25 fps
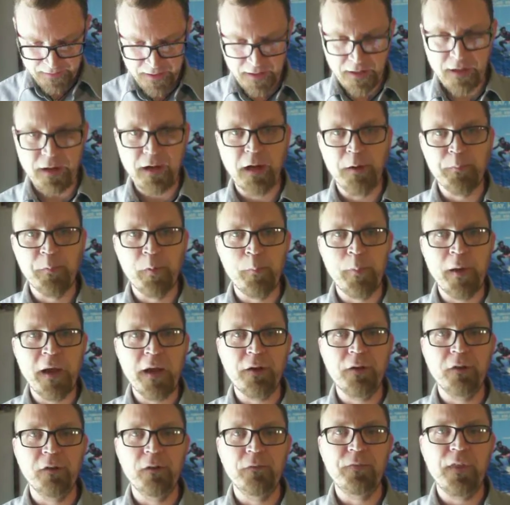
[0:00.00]
uh, I'm a
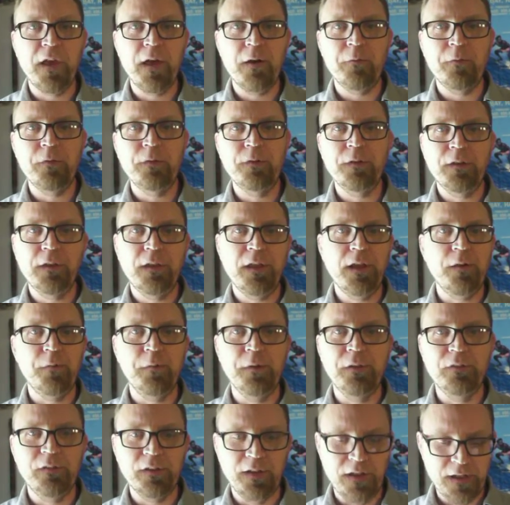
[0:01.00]
backer of that one. Can't
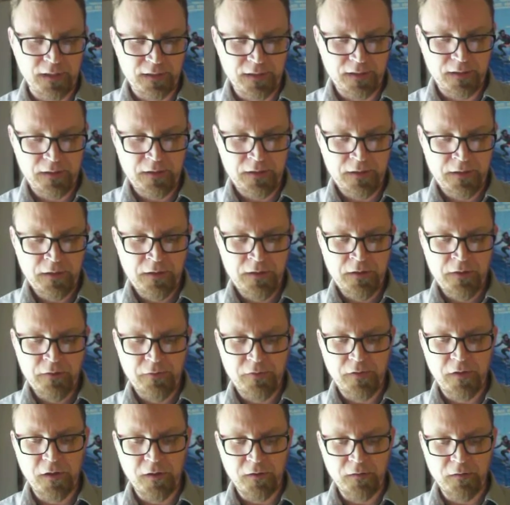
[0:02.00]
wait to get it.
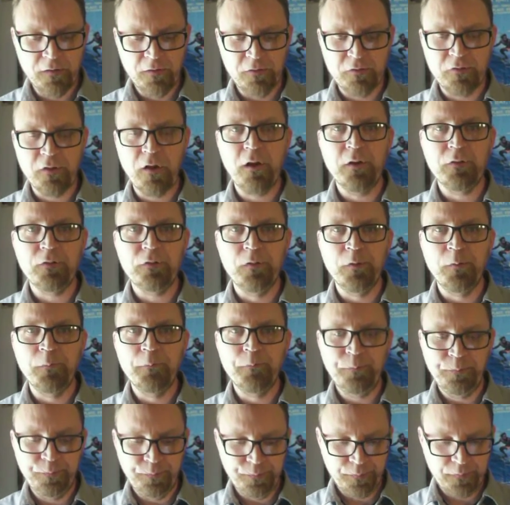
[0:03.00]
The art looks
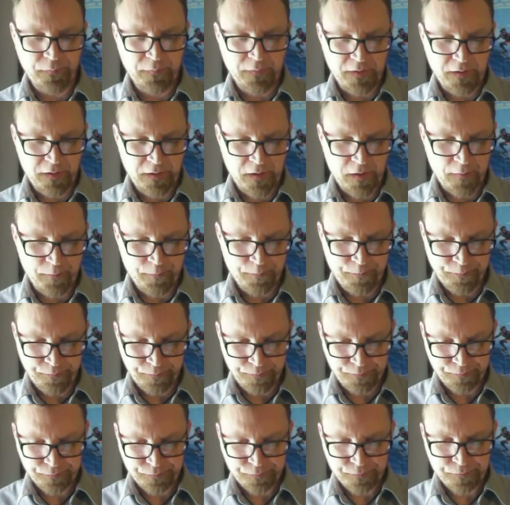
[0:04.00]
awesome. Um,
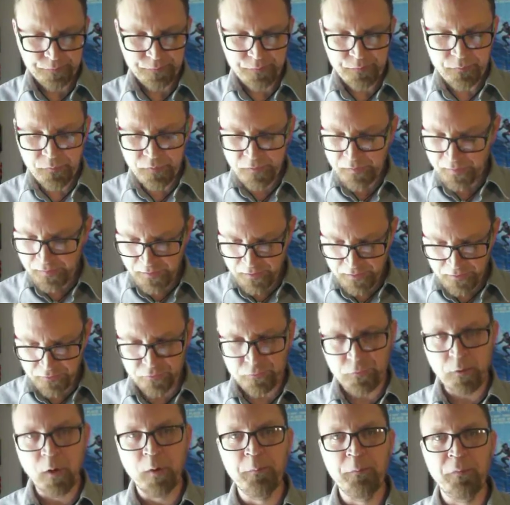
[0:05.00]
it is
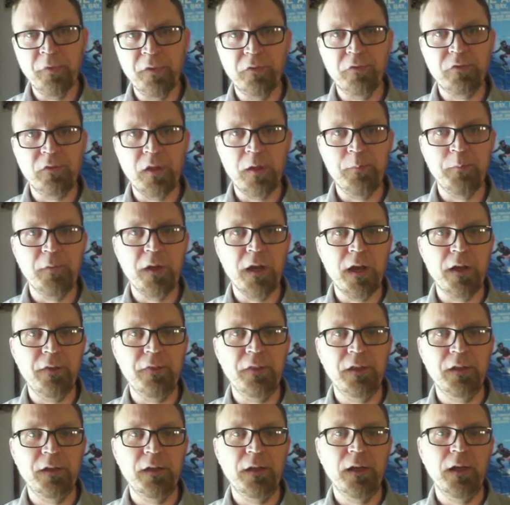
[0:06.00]
from the same guy
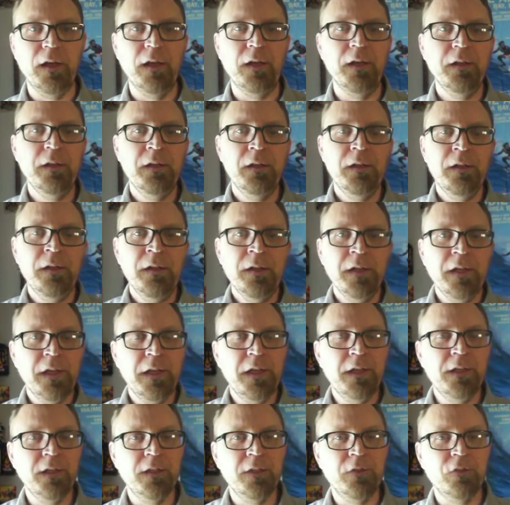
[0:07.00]
that uh,
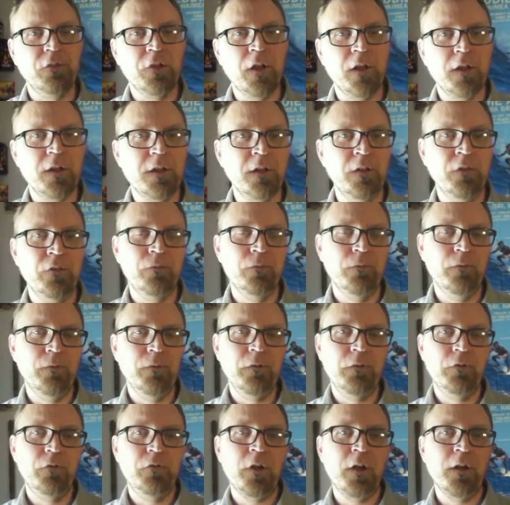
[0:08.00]
he did a shotgun
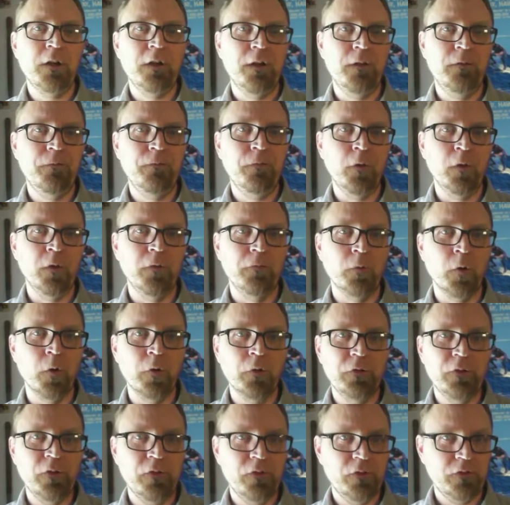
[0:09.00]
shotgun full of
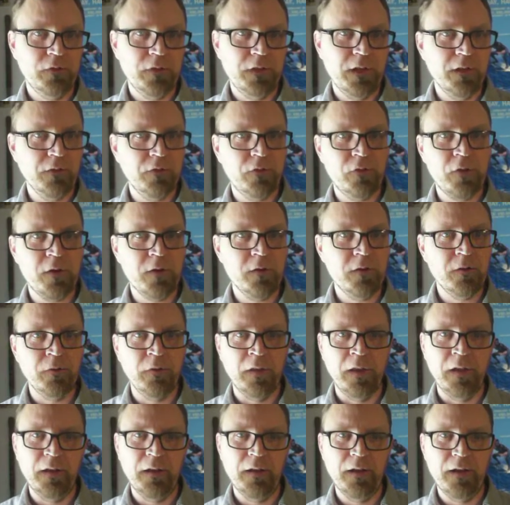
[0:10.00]
roses Kickstarter
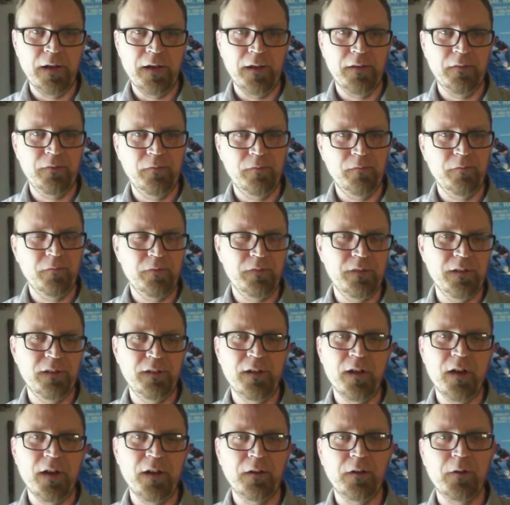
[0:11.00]
that I did
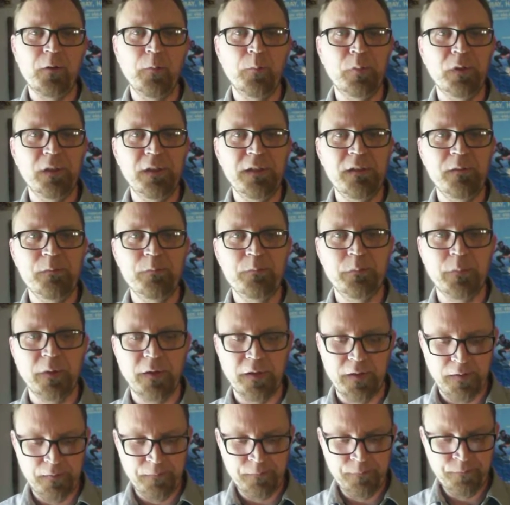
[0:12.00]
not complete,
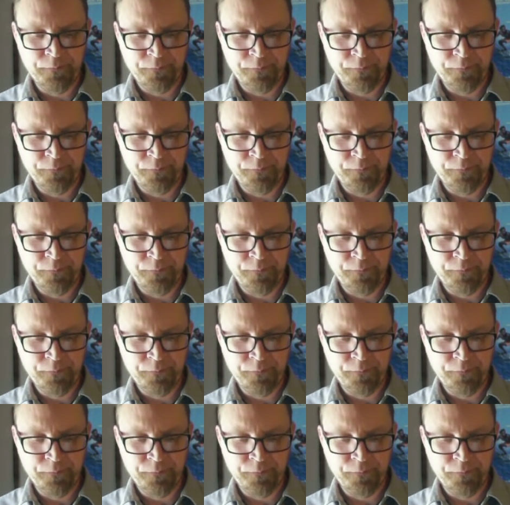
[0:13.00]
but